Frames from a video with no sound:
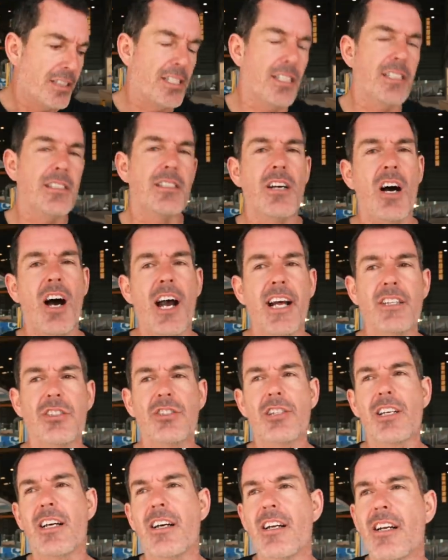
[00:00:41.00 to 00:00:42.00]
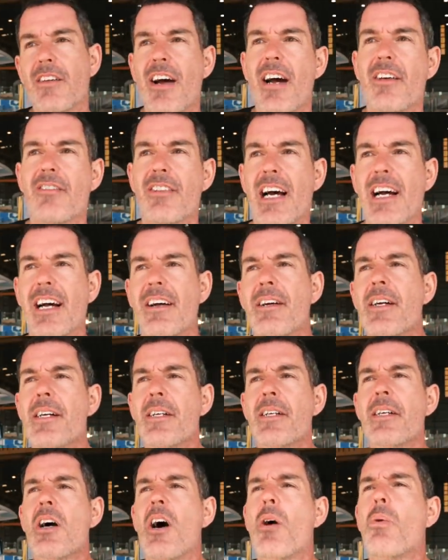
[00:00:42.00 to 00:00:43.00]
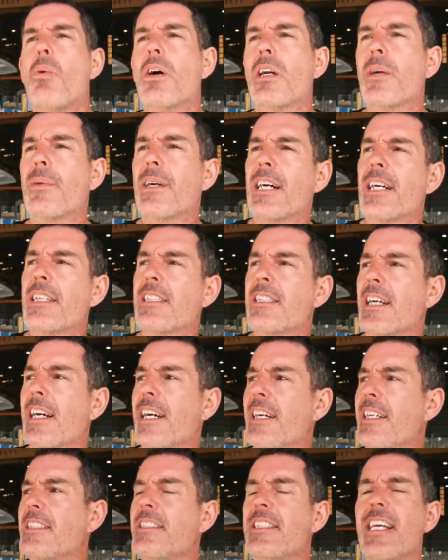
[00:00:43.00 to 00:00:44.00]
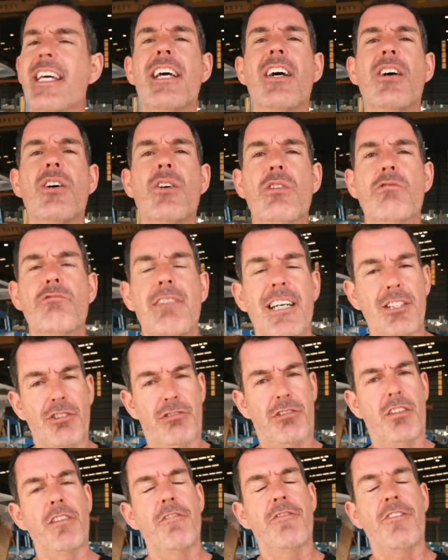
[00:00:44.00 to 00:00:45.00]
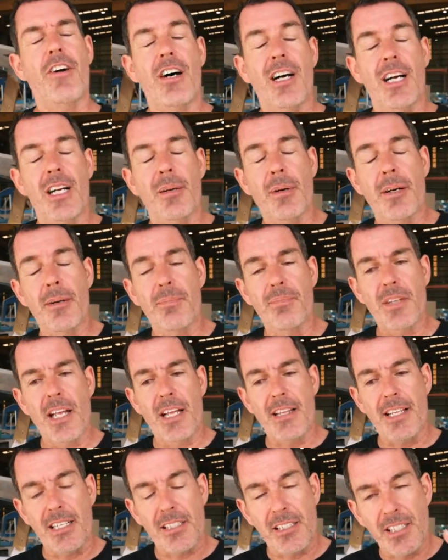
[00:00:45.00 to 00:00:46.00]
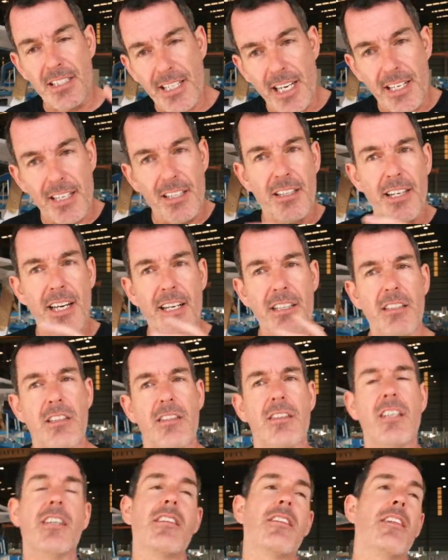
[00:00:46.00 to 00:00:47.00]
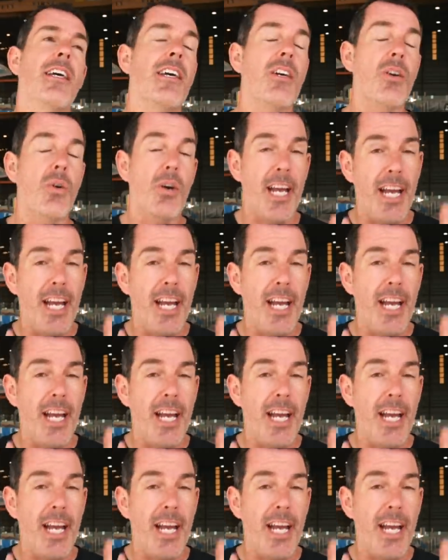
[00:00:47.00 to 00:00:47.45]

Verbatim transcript: designed to kind of have that, what would I say, neo-retro vibe. That's the second thing. And the third thing